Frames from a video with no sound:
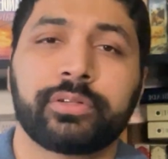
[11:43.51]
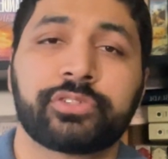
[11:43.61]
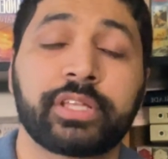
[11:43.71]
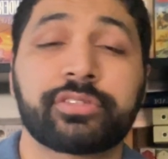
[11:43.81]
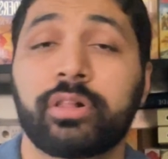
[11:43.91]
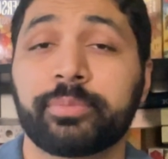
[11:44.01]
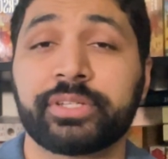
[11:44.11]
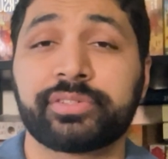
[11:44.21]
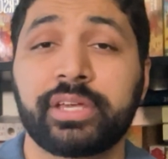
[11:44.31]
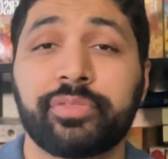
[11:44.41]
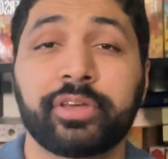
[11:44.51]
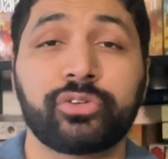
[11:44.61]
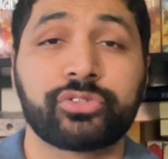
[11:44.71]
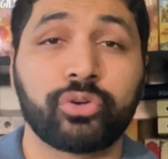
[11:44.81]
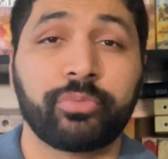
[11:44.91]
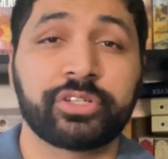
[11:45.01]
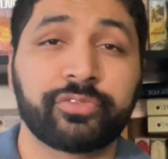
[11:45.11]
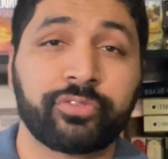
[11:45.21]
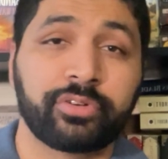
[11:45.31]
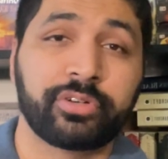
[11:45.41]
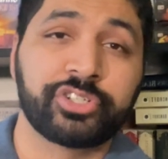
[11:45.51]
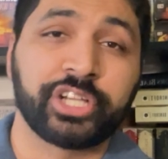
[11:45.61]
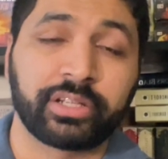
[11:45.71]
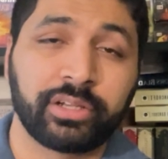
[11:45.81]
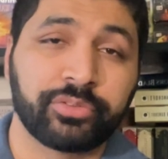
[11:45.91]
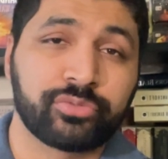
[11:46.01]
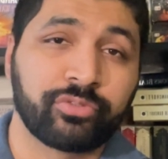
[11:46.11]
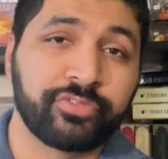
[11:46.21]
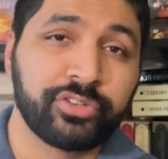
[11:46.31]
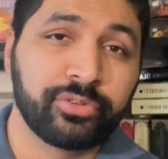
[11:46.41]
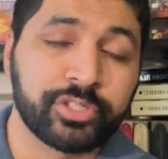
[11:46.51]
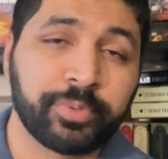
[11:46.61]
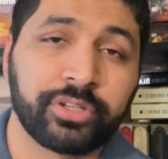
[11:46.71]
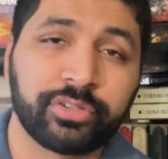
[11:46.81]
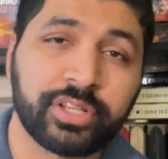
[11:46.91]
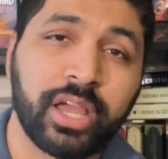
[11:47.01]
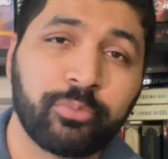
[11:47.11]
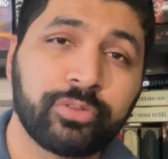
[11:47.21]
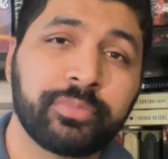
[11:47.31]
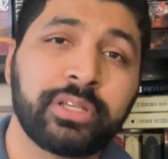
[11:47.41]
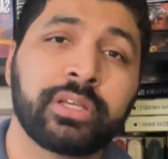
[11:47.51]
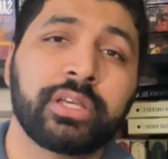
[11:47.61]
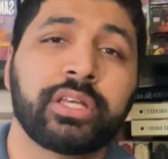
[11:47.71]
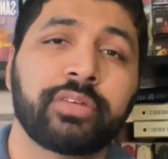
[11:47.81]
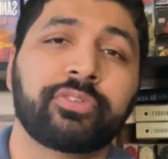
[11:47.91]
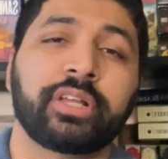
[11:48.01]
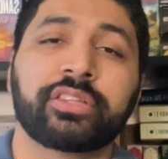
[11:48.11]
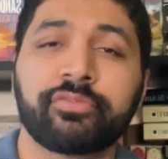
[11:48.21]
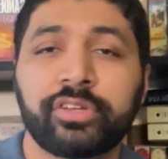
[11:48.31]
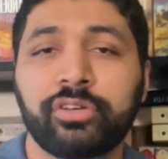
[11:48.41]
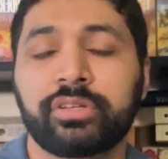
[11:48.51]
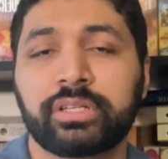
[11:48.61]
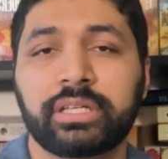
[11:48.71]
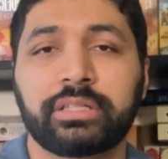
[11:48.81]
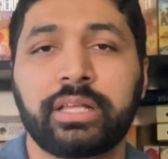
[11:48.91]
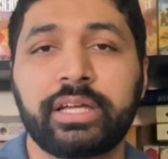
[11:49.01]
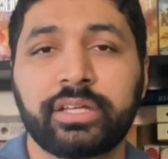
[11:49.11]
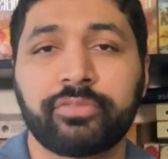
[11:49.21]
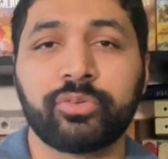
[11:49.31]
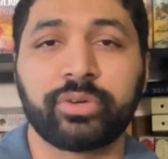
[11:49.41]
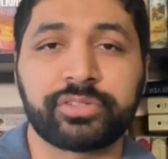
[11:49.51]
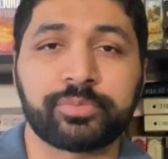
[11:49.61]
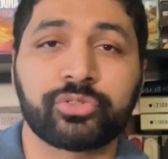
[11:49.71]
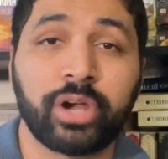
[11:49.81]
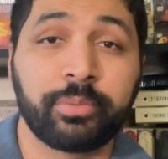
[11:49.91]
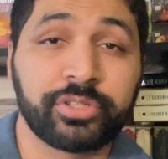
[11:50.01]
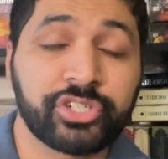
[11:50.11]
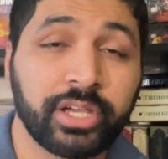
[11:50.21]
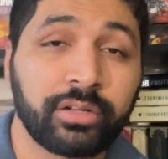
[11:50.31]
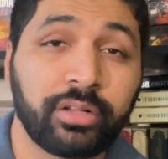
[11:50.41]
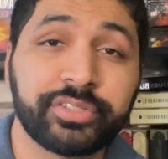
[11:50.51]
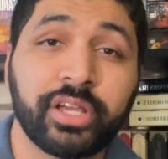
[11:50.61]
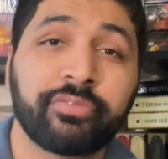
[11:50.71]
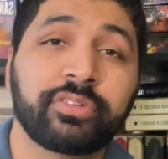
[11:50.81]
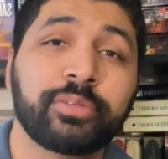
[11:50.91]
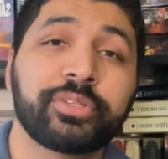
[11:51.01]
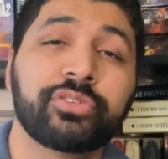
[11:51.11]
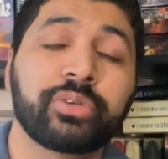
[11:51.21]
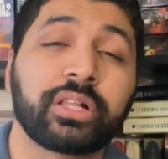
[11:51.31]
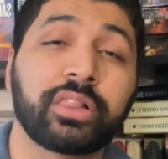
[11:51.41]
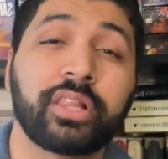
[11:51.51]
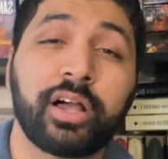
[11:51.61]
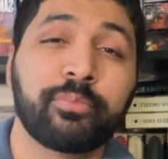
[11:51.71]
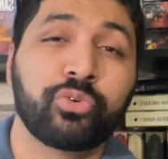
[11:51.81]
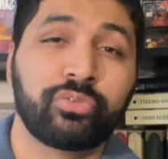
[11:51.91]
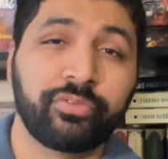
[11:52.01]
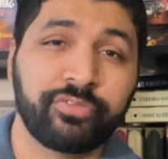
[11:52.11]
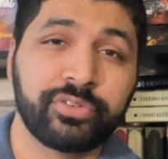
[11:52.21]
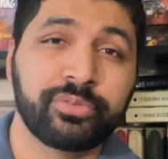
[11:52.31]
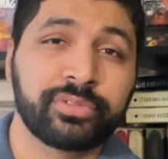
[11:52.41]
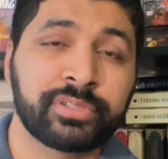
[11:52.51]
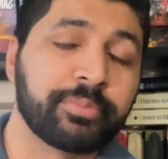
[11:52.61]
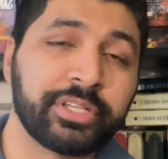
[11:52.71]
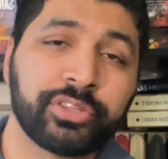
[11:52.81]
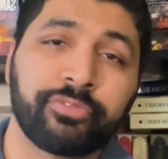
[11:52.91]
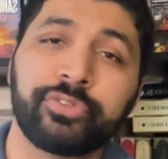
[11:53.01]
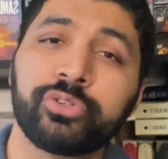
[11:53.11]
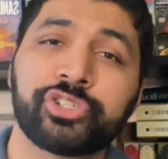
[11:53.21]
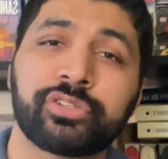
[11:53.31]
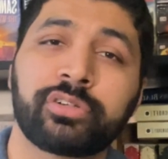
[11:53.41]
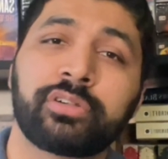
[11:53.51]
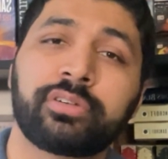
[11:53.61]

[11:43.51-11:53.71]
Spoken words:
So that's all I'm going to say. Thank you so much for checking out this review and spending your time with me. If you like the video, you can hit like. If you want to subscribe to the channel, I'll definitely be doing a lot more reviews in the future.